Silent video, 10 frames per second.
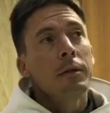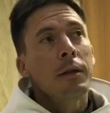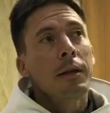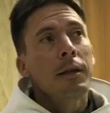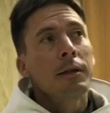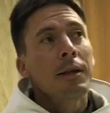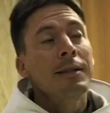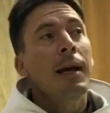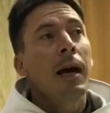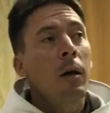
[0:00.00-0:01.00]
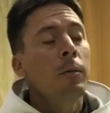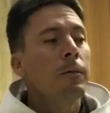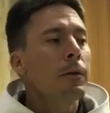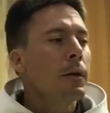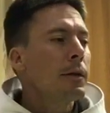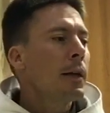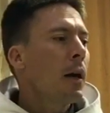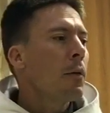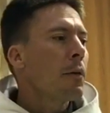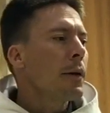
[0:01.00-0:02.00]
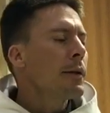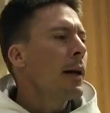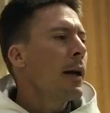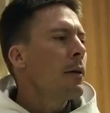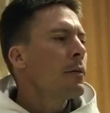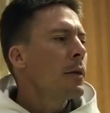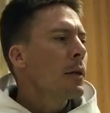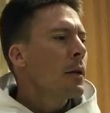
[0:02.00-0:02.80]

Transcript: Like it's it's helpful. It's healthy to have,